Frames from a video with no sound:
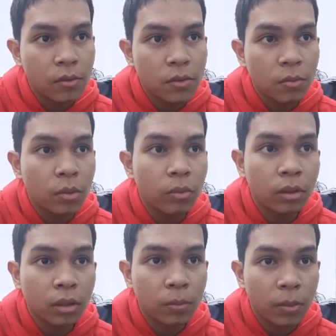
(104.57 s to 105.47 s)
consumer
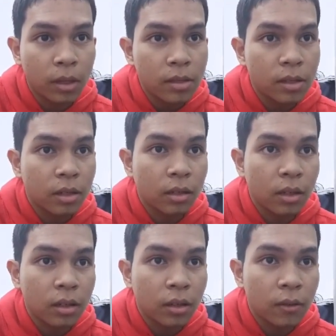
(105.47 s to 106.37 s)
will replace their
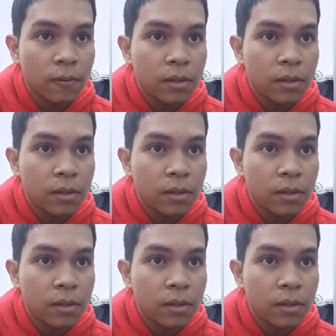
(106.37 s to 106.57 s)
relative